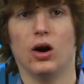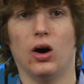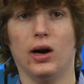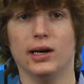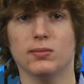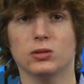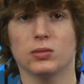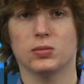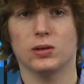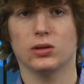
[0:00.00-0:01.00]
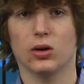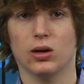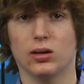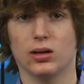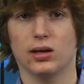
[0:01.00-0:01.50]
All items must be
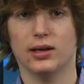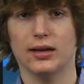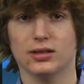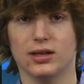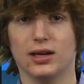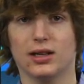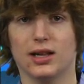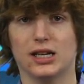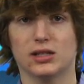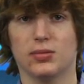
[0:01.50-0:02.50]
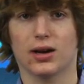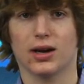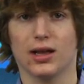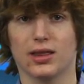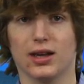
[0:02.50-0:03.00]
turned into the designated class
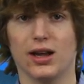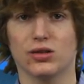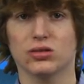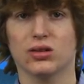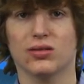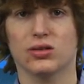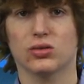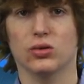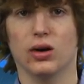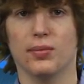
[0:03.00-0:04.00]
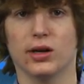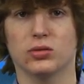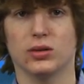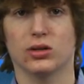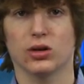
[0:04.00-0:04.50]
bucket at the entrance of the school and
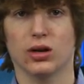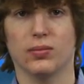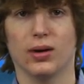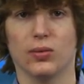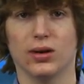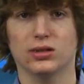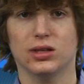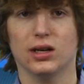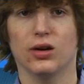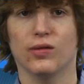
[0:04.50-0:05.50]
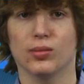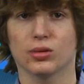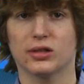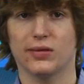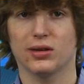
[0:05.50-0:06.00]
must be turned in by Wednesday,
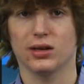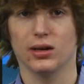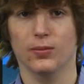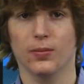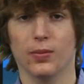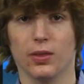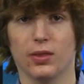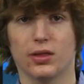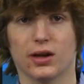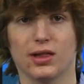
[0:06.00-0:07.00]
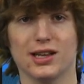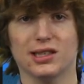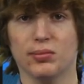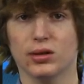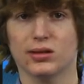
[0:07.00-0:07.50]
November 17th. The class
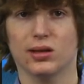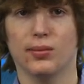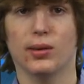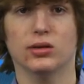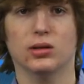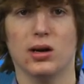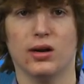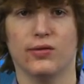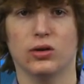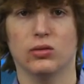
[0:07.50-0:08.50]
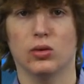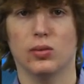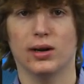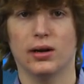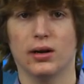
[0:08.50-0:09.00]
that brings in the most amount of food will
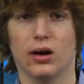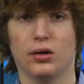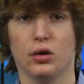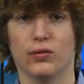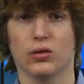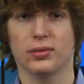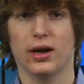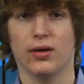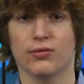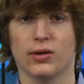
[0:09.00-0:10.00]
win a non-uniform day on